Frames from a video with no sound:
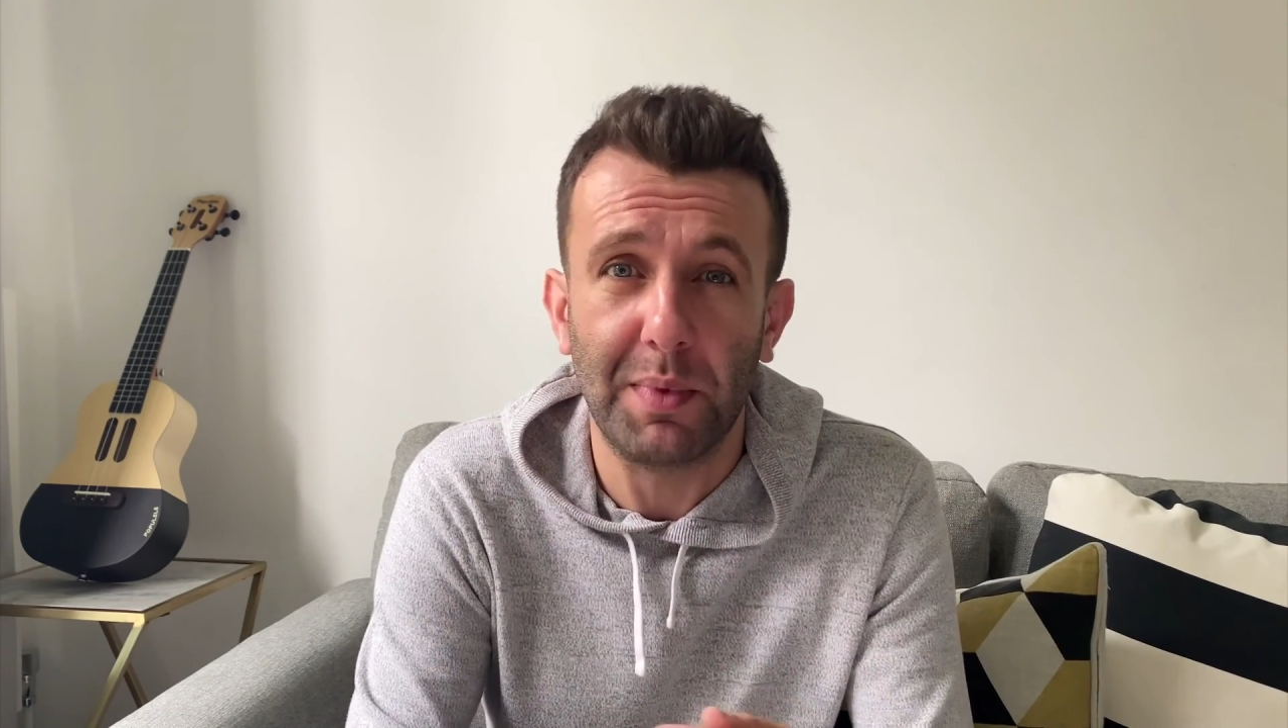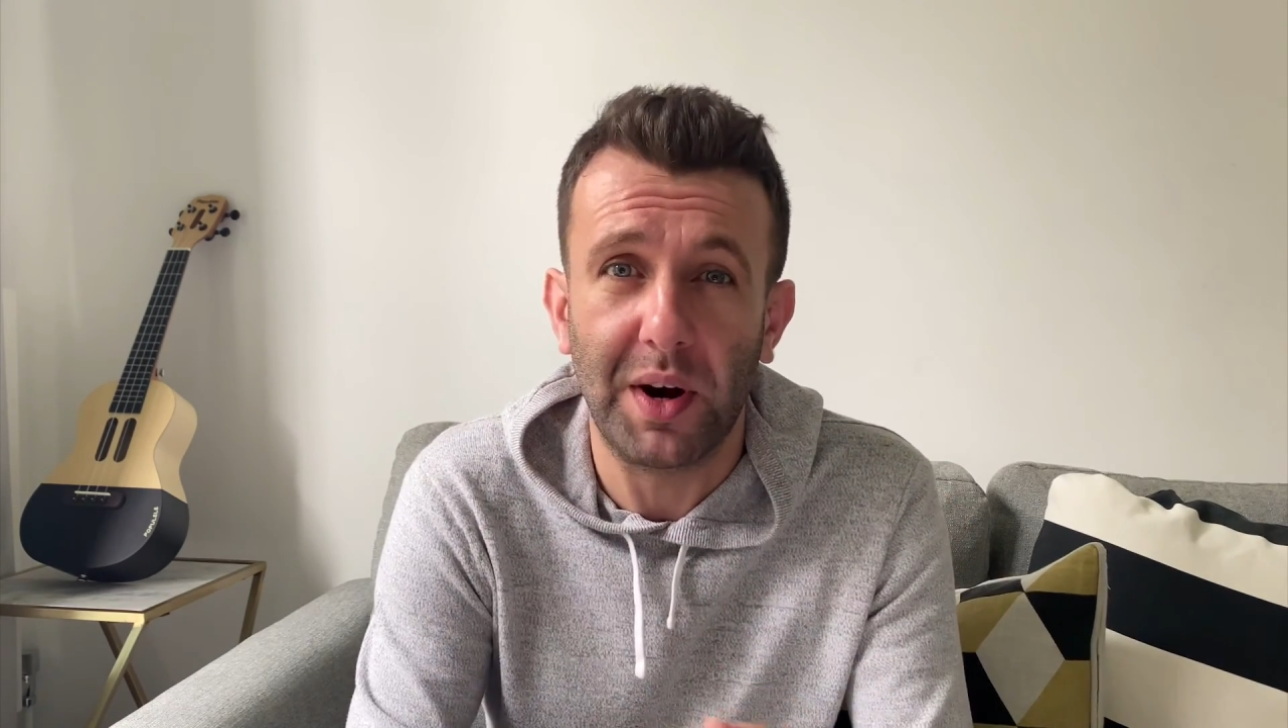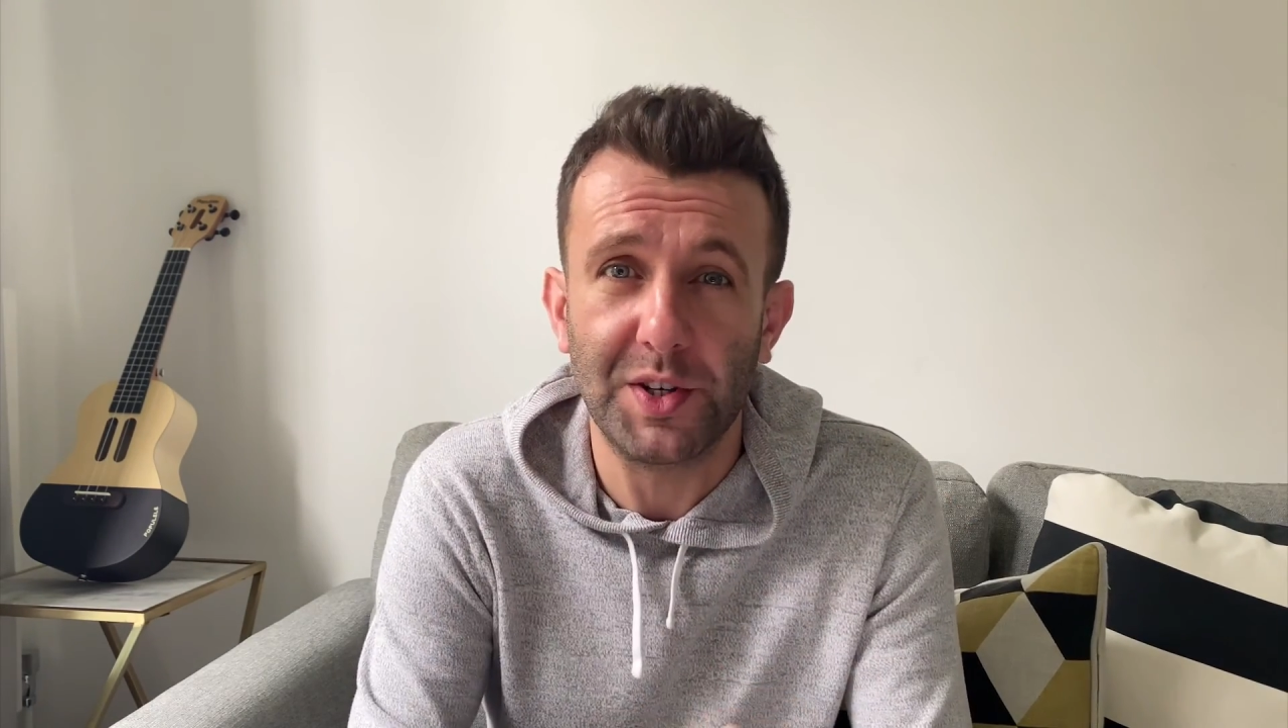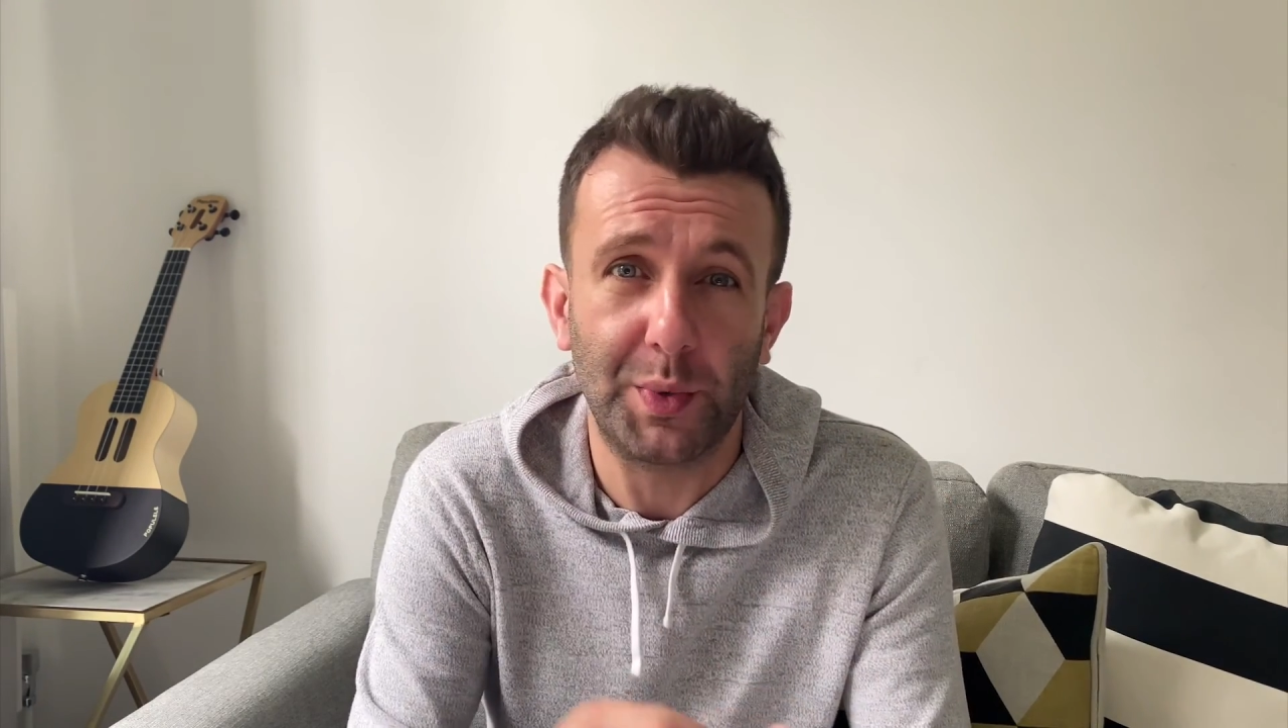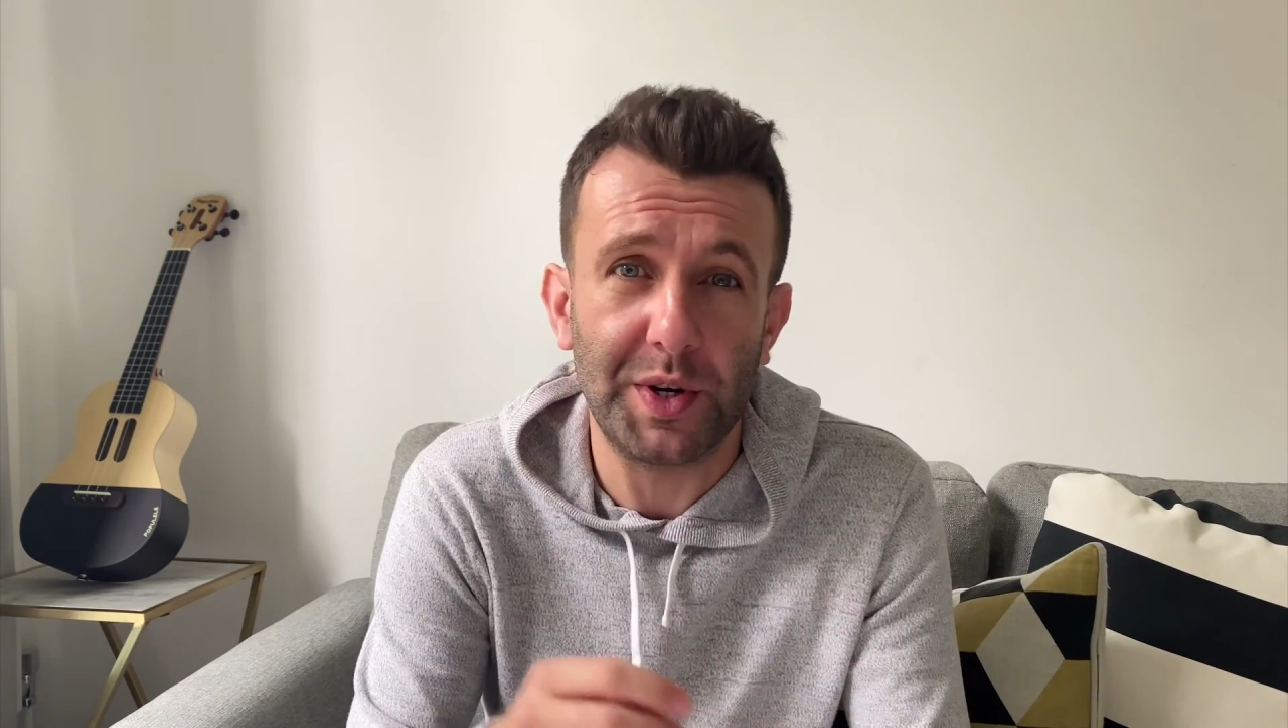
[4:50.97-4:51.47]

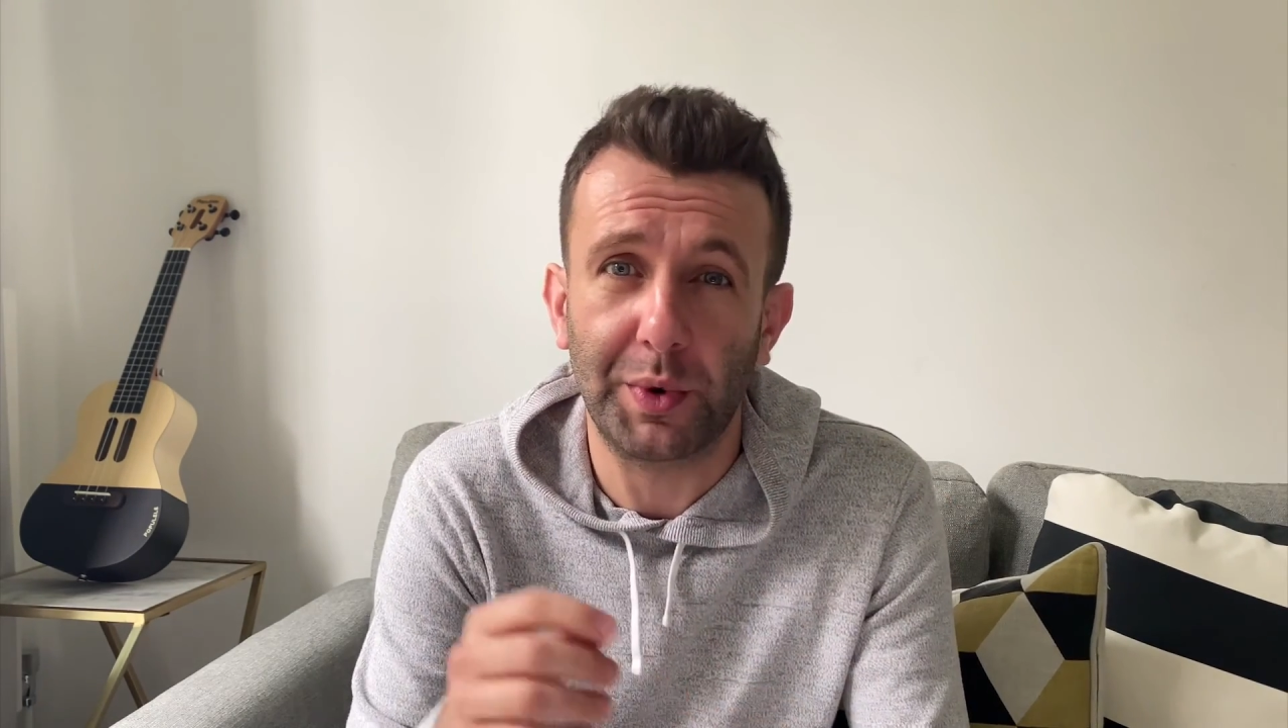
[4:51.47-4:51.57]
mind when you